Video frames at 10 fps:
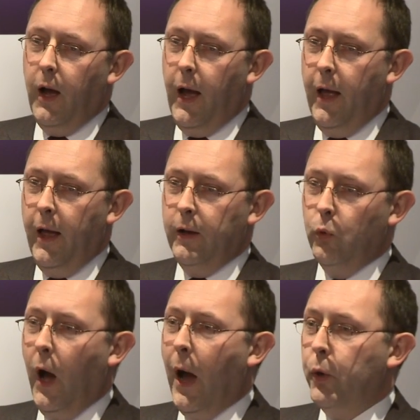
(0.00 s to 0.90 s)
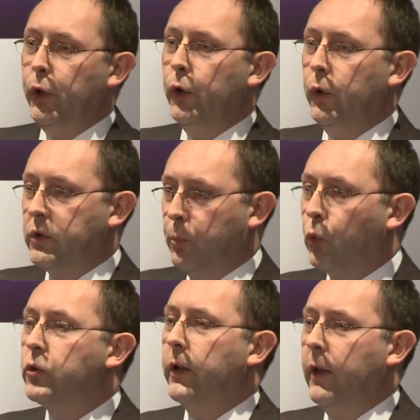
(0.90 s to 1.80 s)
and how are you
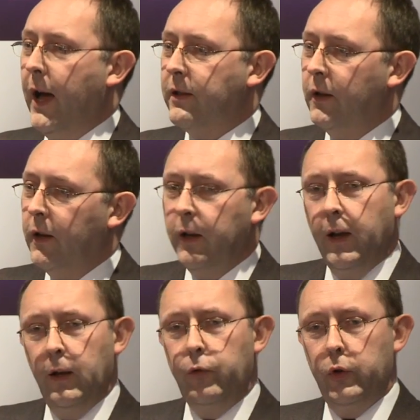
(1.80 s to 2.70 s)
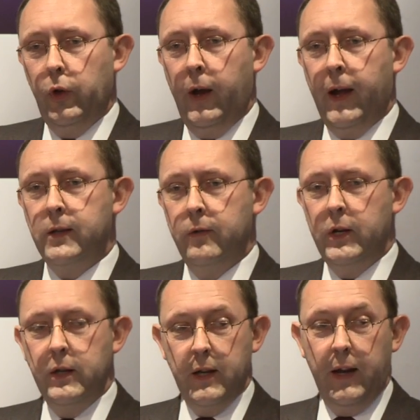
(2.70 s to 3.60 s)
supporting that. And if you're doing
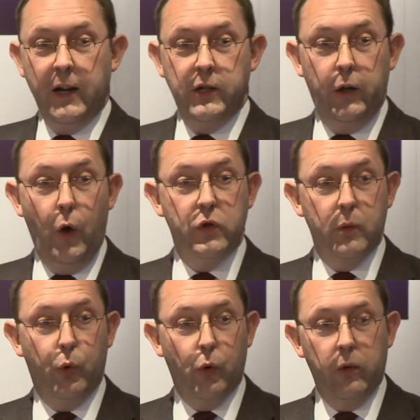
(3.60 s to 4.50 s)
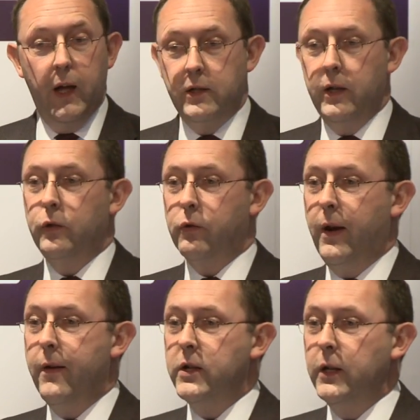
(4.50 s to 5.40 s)
activities that actually don't support that center of
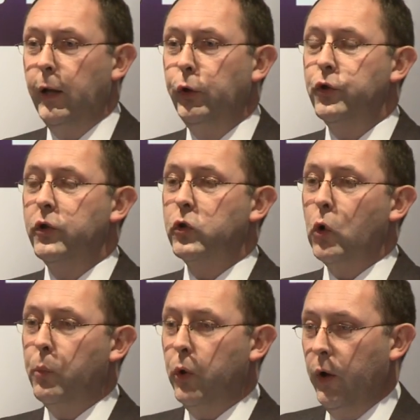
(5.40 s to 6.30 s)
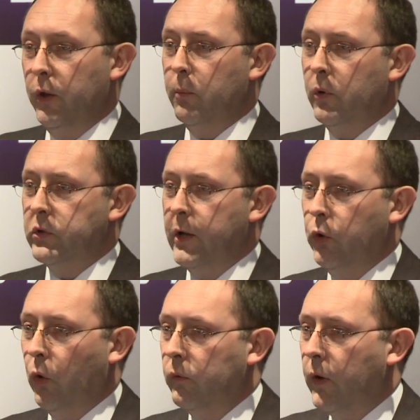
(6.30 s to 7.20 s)
gravity, then you should stop doing them, because they're
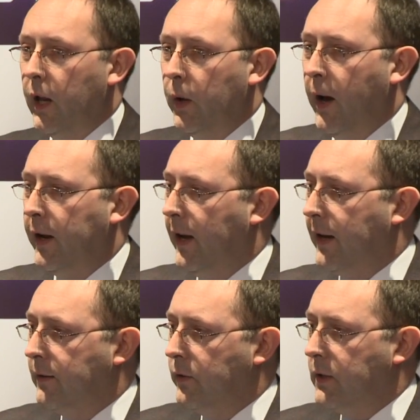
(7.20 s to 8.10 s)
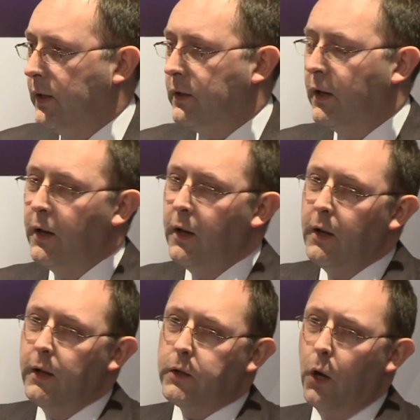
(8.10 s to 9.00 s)
non-value added activities.
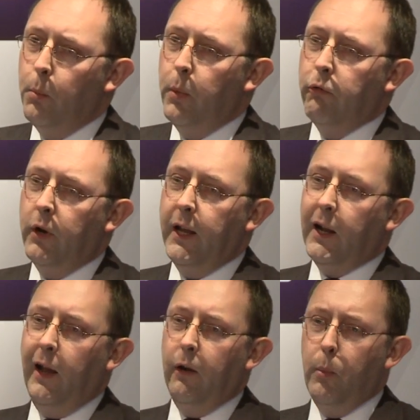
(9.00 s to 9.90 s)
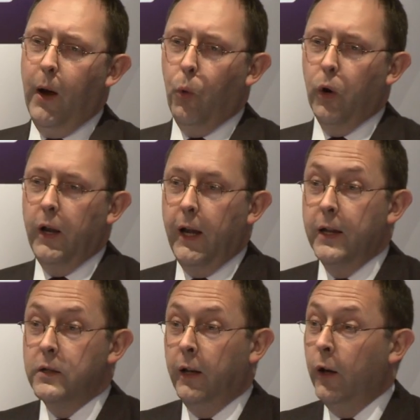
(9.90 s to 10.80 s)
So be really clear about what it
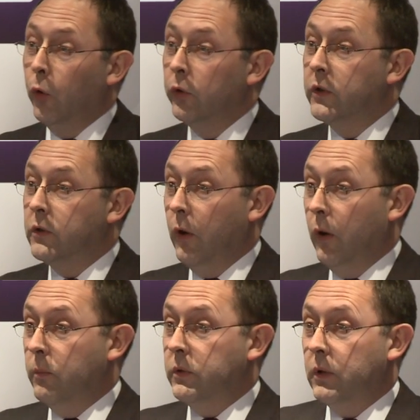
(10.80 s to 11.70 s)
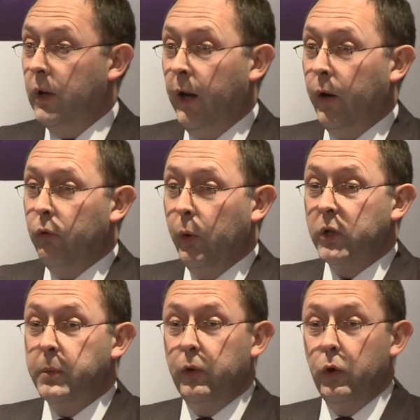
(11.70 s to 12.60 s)
is. And in Honda's terms, and I don't really
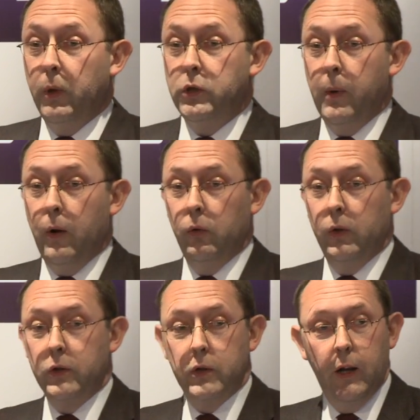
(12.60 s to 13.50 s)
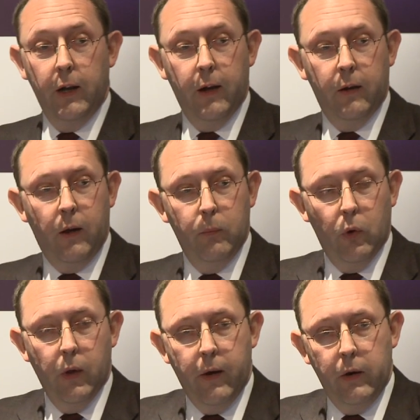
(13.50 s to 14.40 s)
want to speak too much about Honda because clearly I'm
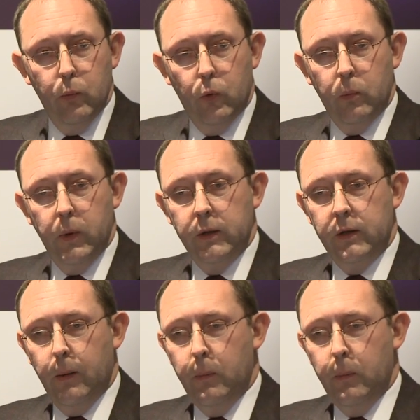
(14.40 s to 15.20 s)
not there anymore, but